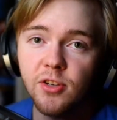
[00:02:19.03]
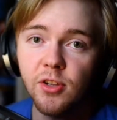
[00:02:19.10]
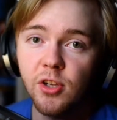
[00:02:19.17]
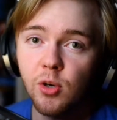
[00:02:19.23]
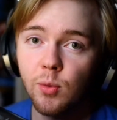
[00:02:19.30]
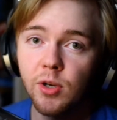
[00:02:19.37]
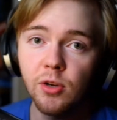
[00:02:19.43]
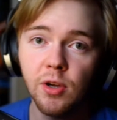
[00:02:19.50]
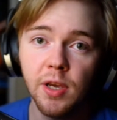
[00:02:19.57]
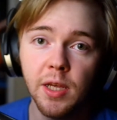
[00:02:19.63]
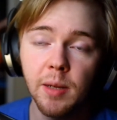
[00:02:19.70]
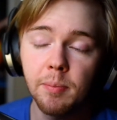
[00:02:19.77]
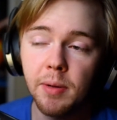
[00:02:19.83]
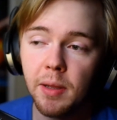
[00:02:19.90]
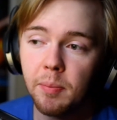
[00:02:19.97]
Widow could get a
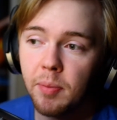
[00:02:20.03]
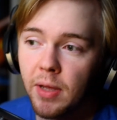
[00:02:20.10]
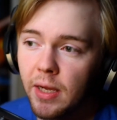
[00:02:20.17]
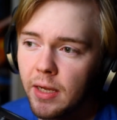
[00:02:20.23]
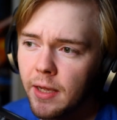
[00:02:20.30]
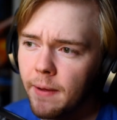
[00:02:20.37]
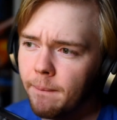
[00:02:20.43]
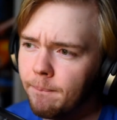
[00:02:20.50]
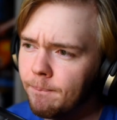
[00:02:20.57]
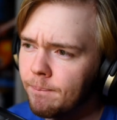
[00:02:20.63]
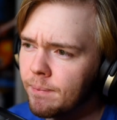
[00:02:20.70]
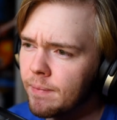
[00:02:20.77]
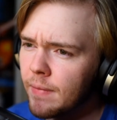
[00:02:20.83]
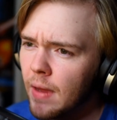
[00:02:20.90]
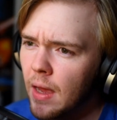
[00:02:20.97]
big pick.
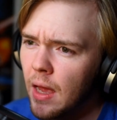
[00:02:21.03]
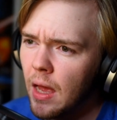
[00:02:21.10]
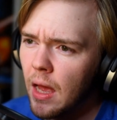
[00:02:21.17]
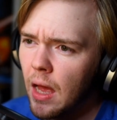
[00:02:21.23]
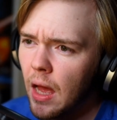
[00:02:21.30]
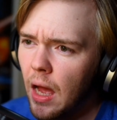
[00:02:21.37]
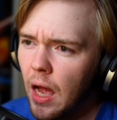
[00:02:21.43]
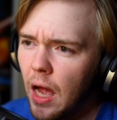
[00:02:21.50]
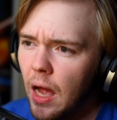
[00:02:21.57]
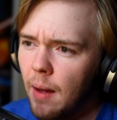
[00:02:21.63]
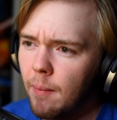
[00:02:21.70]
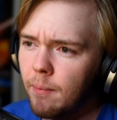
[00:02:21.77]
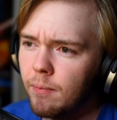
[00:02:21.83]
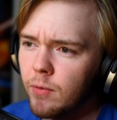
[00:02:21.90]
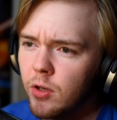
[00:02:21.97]

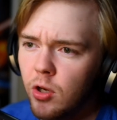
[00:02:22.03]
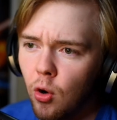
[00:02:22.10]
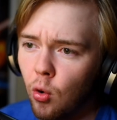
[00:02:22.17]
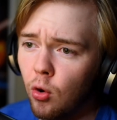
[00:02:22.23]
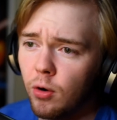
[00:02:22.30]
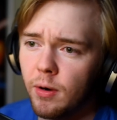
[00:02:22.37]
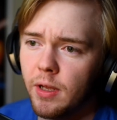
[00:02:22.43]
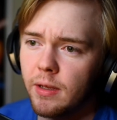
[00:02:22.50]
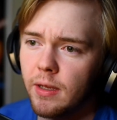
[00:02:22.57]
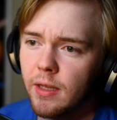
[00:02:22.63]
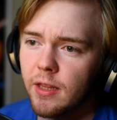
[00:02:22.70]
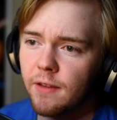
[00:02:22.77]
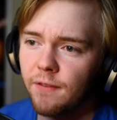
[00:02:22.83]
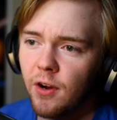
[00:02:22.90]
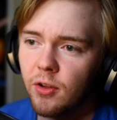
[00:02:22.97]
Or at
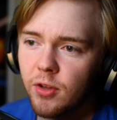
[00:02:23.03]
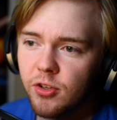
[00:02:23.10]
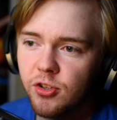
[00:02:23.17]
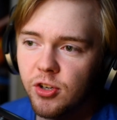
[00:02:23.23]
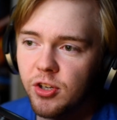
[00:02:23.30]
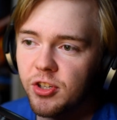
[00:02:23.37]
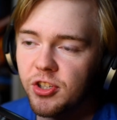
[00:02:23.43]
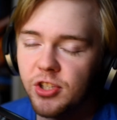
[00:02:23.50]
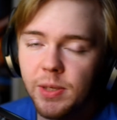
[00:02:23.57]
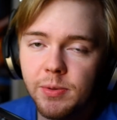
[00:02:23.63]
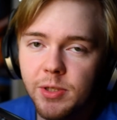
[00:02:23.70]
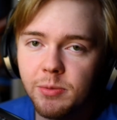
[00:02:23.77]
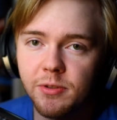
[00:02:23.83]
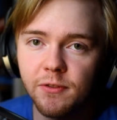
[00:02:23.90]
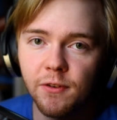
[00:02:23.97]
the very least, you could just sleep
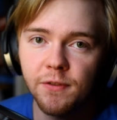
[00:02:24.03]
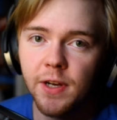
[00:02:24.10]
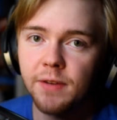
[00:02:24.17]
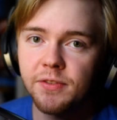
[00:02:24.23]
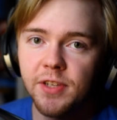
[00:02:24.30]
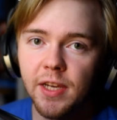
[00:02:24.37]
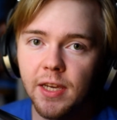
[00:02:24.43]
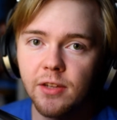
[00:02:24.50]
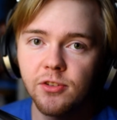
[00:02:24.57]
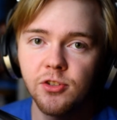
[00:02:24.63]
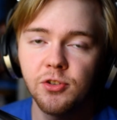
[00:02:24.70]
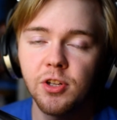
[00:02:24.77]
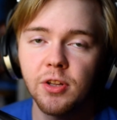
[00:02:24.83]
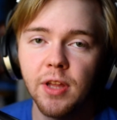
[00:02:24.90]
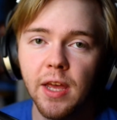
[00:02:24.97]
someone for 5 seconds. You
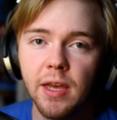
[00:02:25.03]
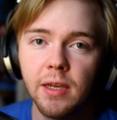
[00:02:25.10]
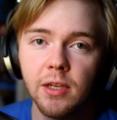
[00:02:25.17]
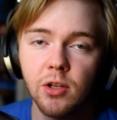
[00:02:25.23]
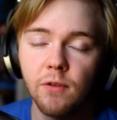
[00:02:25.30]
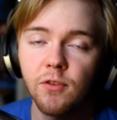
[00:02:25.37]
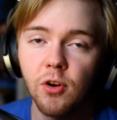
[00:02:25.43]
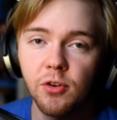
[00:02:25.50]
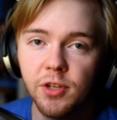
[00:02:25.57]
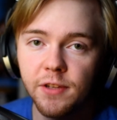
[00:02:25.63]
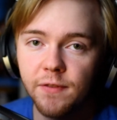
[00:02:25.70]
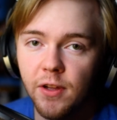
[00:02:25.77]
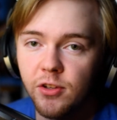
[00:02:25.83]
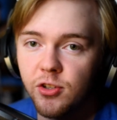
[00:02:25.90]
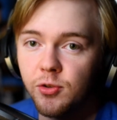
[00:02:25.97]
delay, if you're on
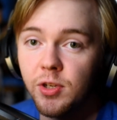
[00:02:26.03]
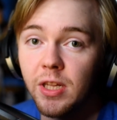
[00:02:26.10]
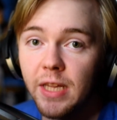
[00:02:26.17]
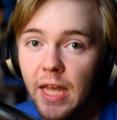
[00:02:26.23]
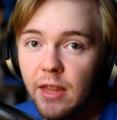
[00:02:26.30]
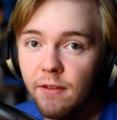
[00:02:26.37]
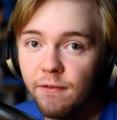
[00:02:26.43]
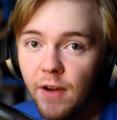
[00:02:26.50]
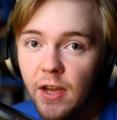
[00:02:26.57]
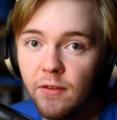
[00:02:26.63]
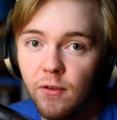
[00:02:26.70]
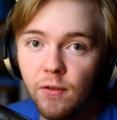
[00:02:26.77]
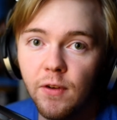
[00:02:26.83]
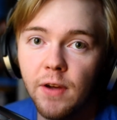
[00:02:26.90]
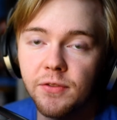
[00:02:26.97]
defense, you delay the fight for
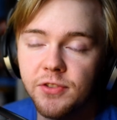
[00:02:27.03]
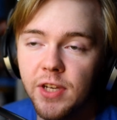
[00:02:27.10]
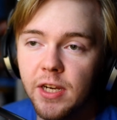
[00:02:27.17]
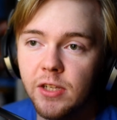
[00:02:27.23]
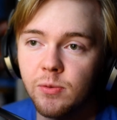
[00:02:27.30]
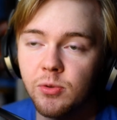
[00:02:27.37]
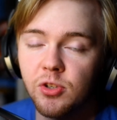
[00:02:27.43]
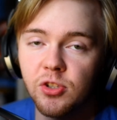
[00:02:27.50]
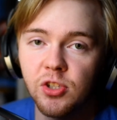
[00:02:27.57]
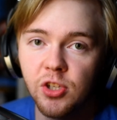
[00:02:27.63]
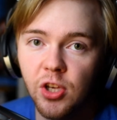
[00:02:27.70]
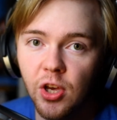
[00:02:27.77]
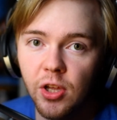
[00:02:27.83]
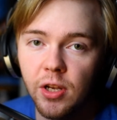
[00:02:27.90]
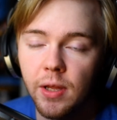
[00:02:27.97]
5 seconds, which is
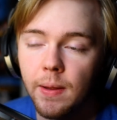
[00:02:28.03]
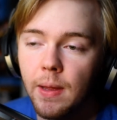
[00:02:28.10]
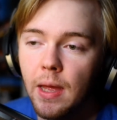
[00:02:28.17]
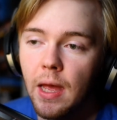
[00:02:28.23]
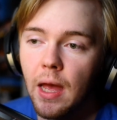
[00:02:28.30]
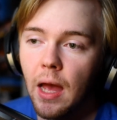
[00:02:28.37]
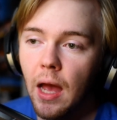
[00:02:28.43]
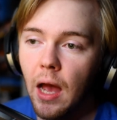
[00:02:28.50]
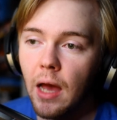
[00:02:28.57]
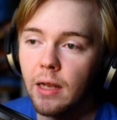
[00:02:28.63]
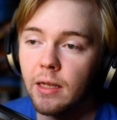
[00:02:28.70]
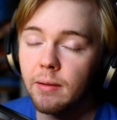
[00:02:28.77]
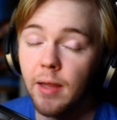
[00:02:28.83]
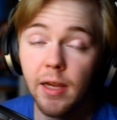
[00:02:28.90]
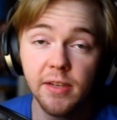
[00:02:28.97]
good. And
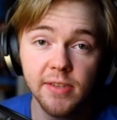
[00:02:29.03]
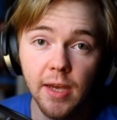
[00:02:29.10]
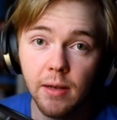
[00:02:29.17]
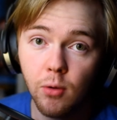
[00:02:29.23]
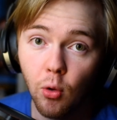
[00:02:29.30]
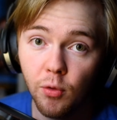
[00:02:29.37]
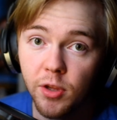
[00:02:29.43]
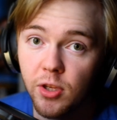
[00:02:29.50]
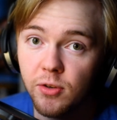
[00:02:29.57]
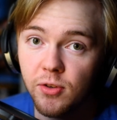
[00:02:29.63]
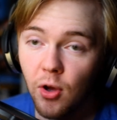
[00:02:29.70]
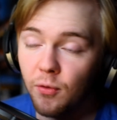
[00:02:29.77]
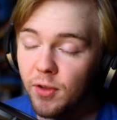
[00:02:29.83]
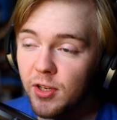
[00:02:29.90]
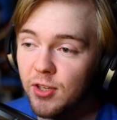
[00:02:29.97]
like I said,
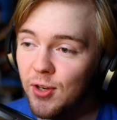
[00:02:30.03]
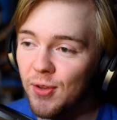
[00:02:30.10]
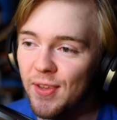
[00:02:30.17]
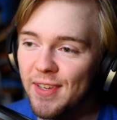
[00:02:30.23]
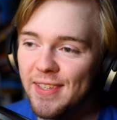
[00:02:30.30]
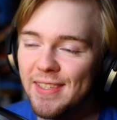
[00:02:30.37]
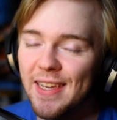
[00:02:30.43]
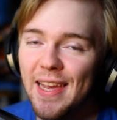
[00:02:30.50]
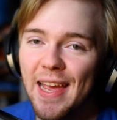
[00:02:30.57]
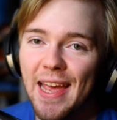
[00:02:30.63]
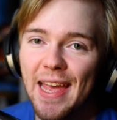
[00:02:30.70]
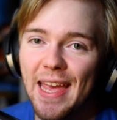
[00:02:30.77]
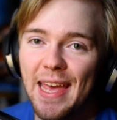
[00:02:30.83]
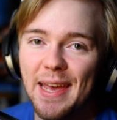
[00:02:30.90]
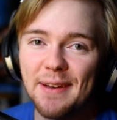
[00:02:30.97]
only do this
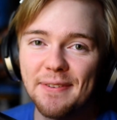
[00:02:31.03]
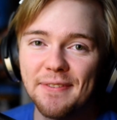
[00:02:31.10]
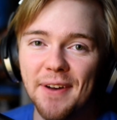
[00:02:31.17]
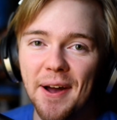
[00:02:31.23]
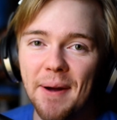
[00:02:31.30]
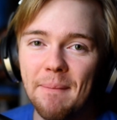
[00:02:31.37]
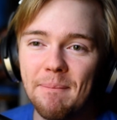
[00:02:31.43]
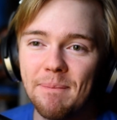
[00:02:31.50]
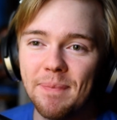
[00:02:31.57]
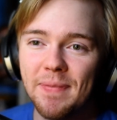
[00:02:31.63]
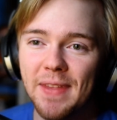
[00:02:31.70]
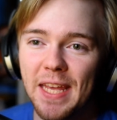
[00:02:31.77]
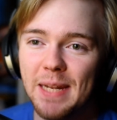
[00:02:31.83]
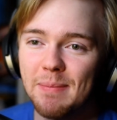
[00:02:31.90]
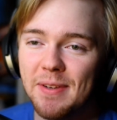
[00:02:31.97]
if the
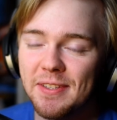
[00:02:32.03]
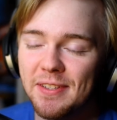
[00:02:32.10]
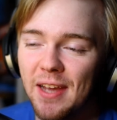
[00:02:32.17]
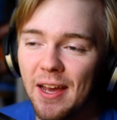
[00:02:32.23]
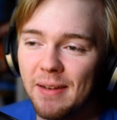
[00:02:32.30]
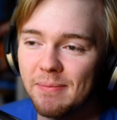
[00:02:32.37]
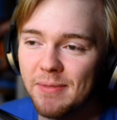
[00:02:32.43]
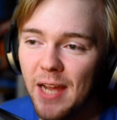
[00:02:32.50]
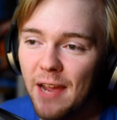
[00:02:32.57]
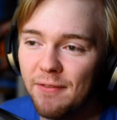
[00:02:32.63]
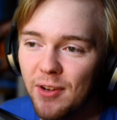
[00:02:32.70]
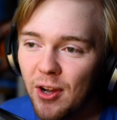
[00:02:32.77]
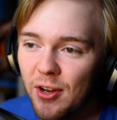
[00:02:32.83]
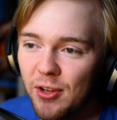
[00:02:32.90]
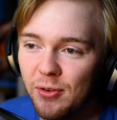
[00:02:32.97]
enemy is not diving on you.